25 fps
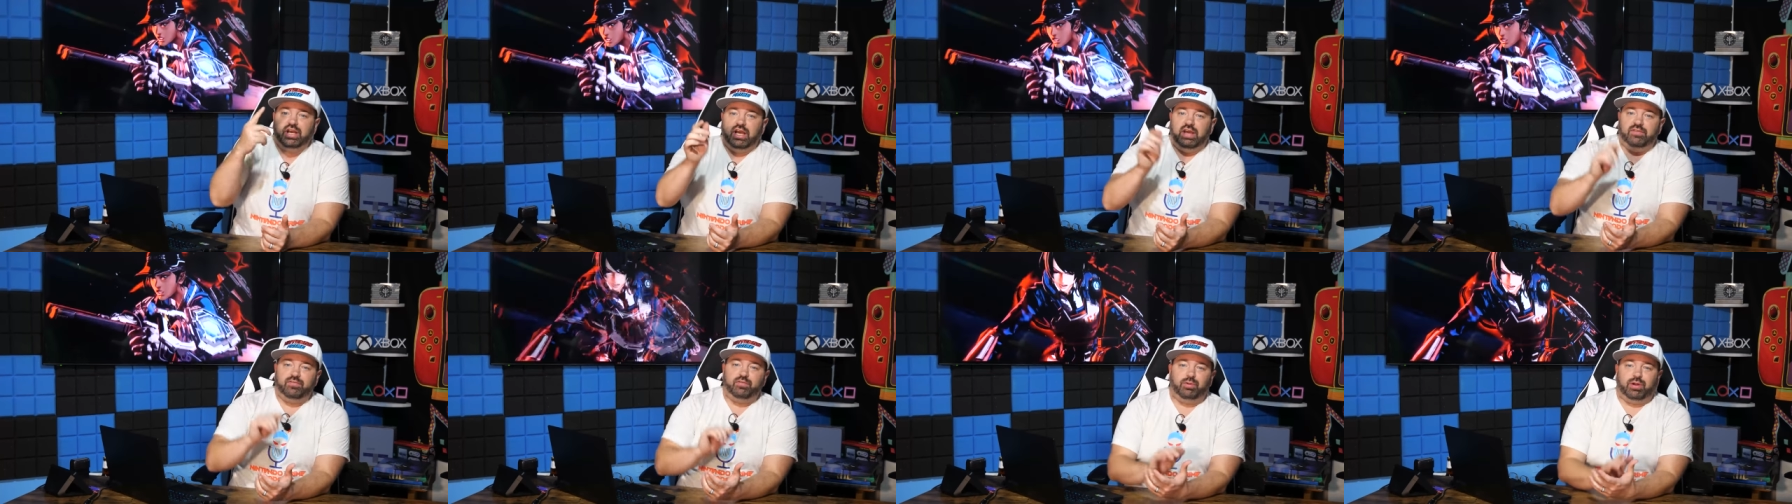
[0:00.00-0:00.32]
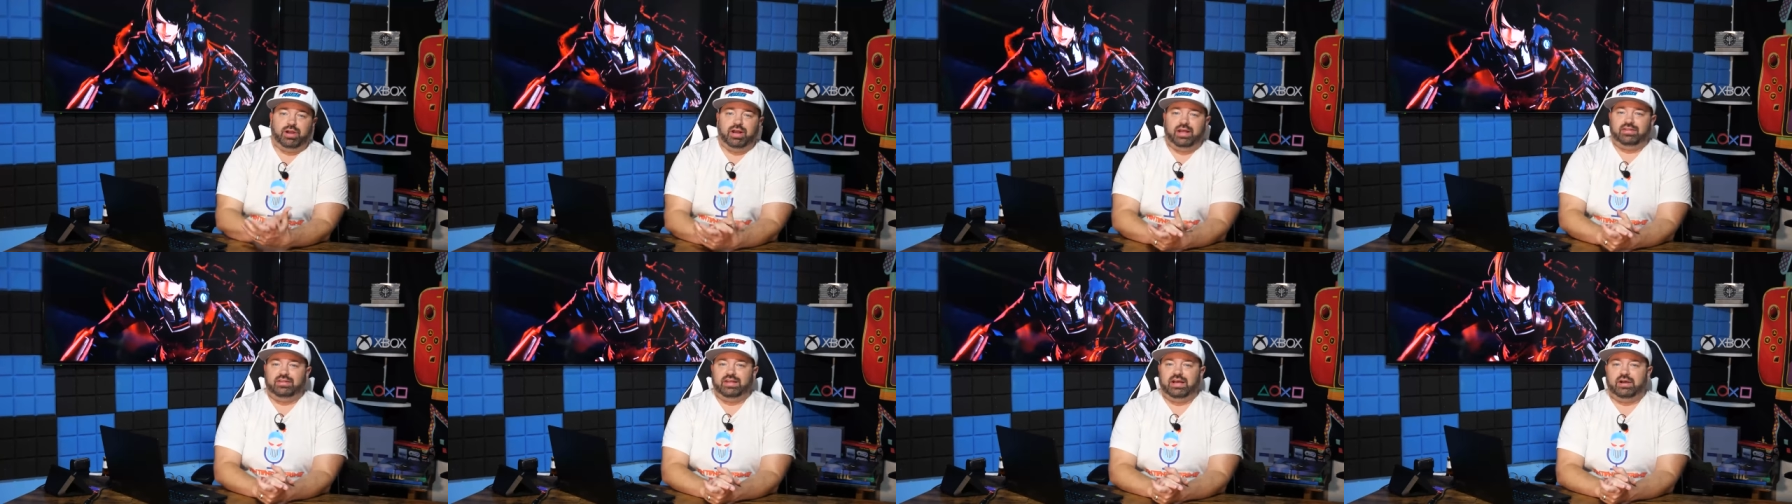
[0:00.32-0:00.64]
If you
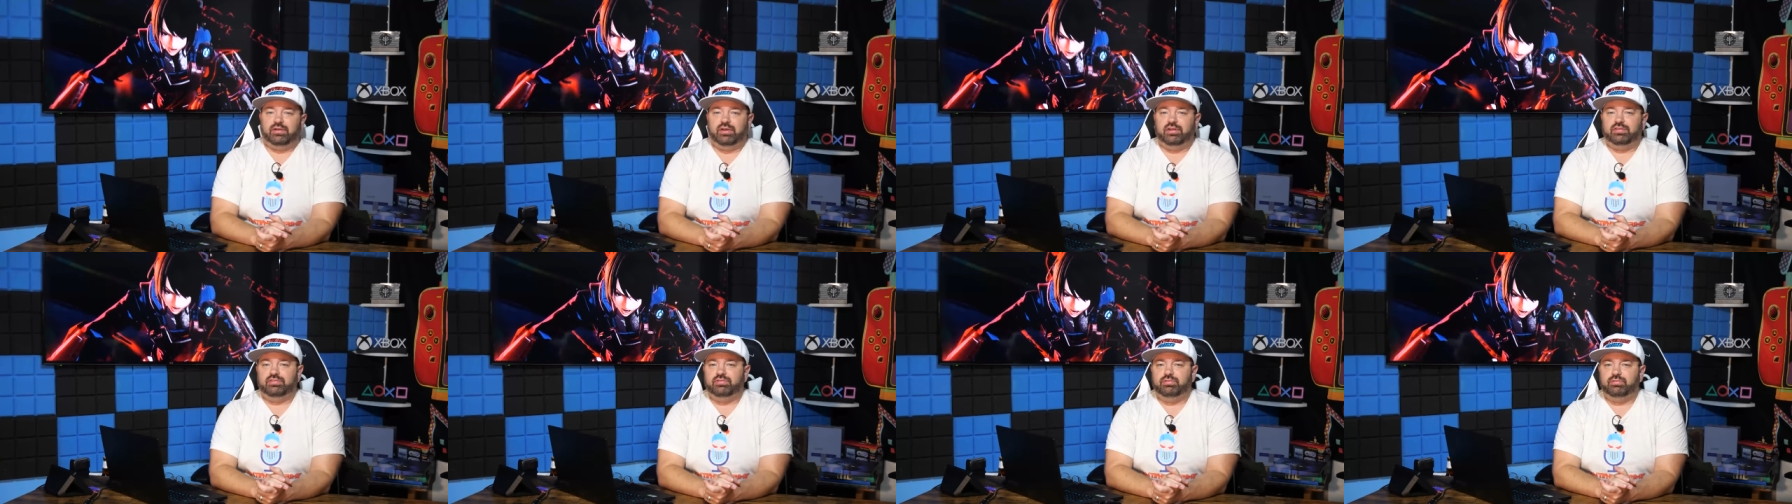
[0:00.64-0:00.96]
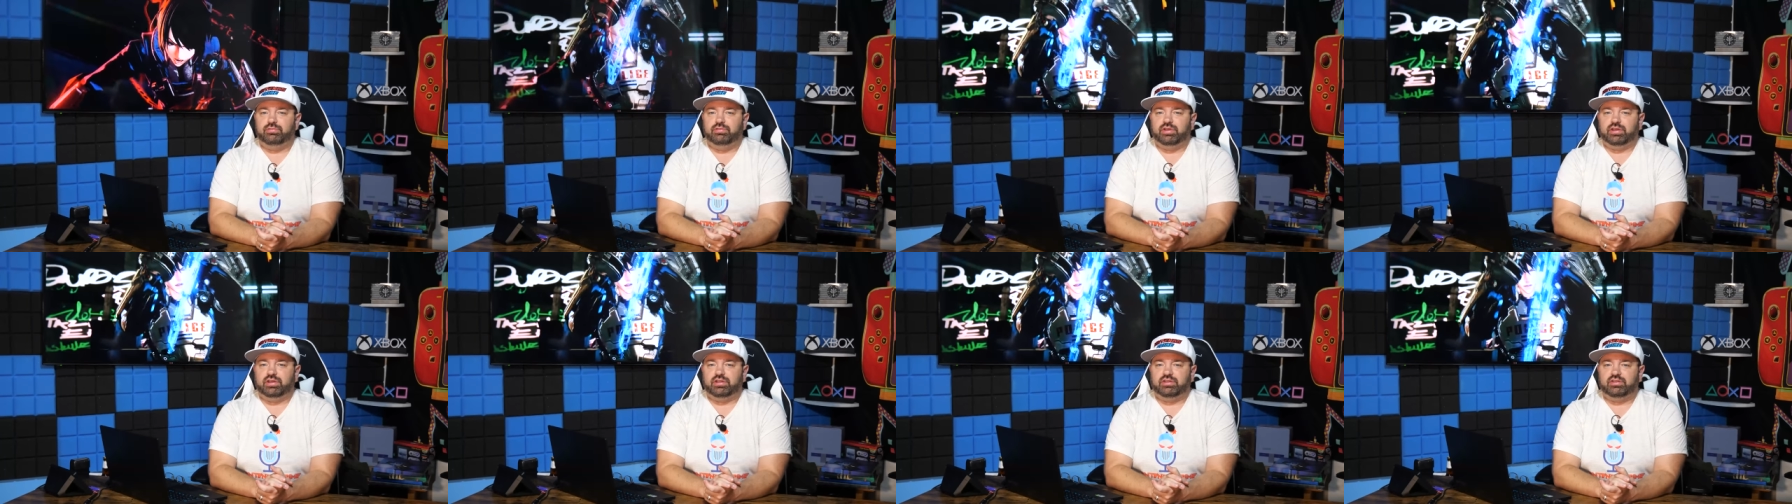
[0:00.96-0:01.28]
want, head down
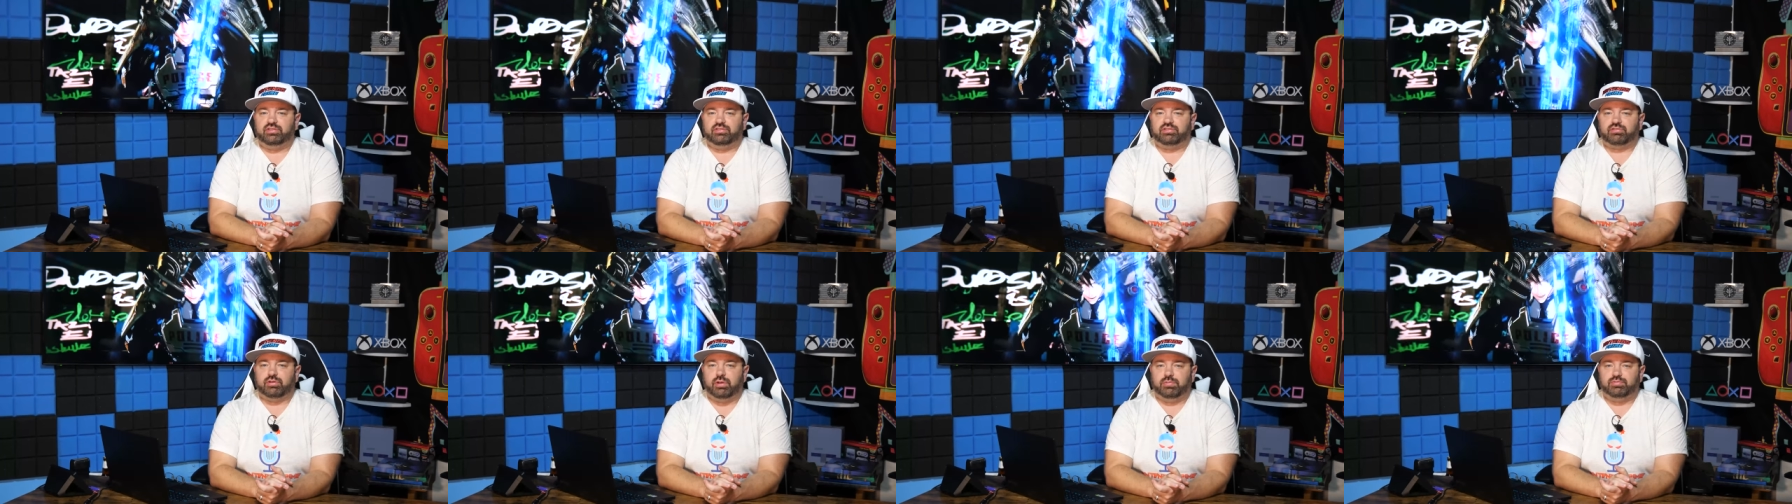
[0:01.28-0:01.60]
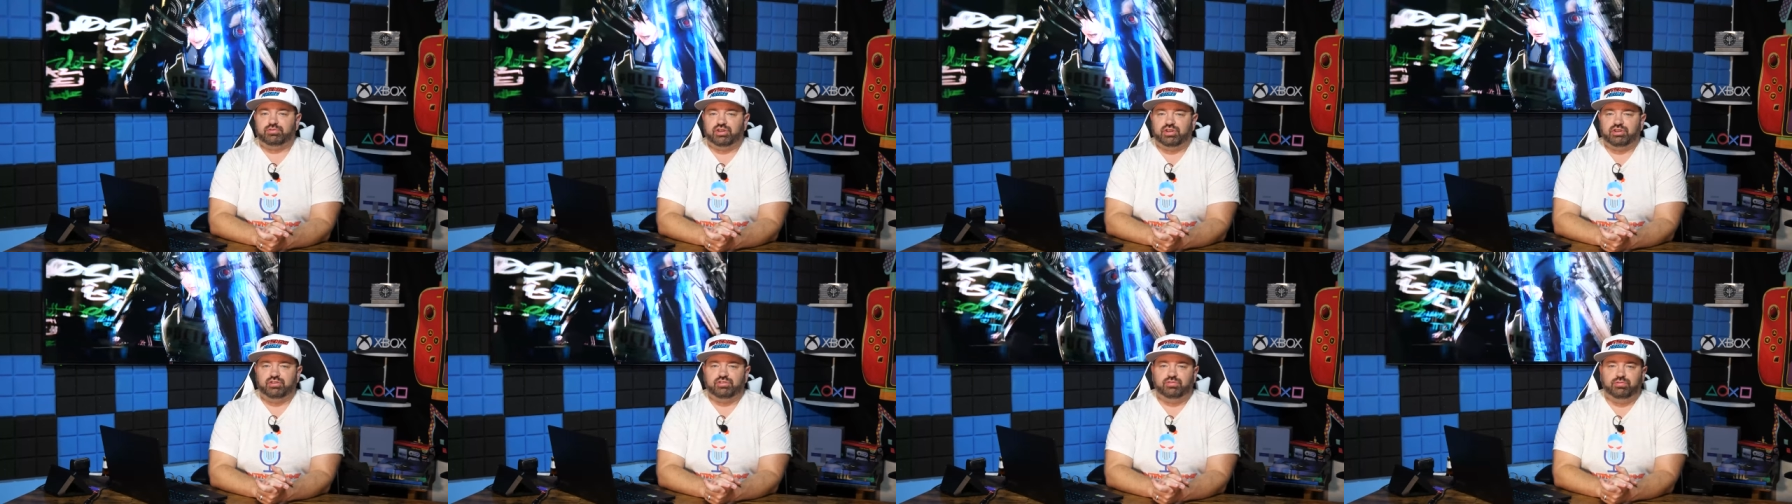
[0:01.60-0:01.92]
into the
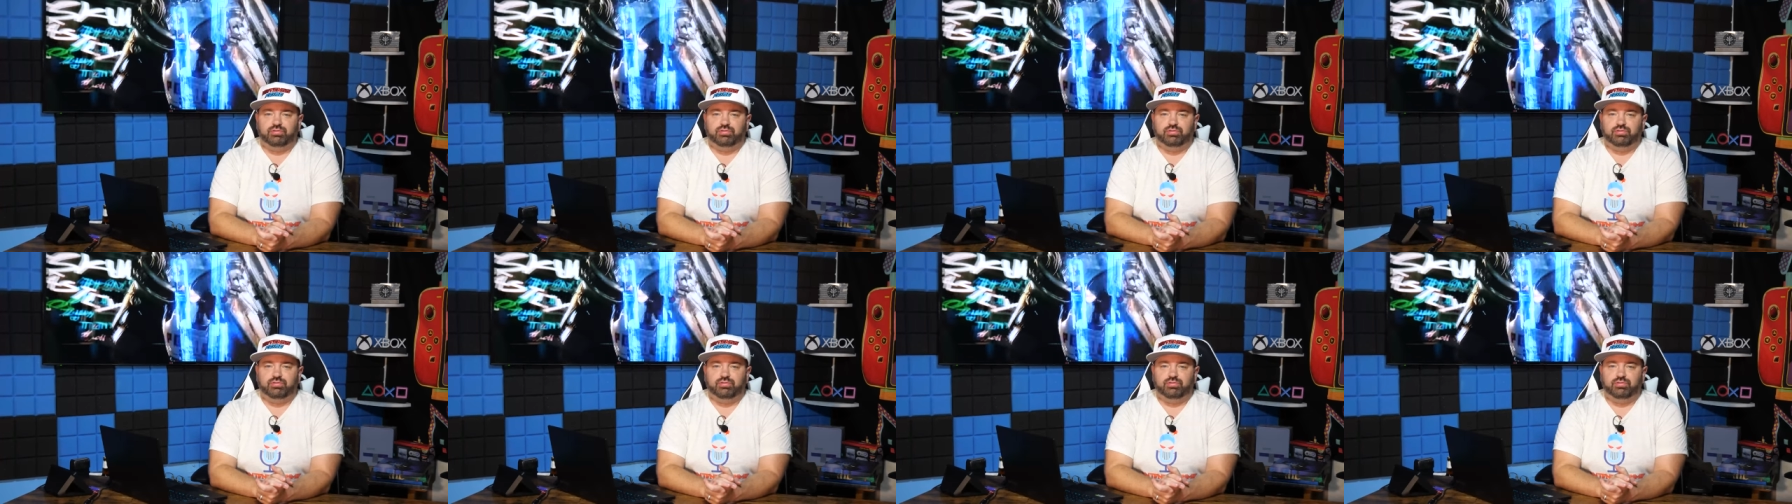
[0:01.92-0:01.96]
description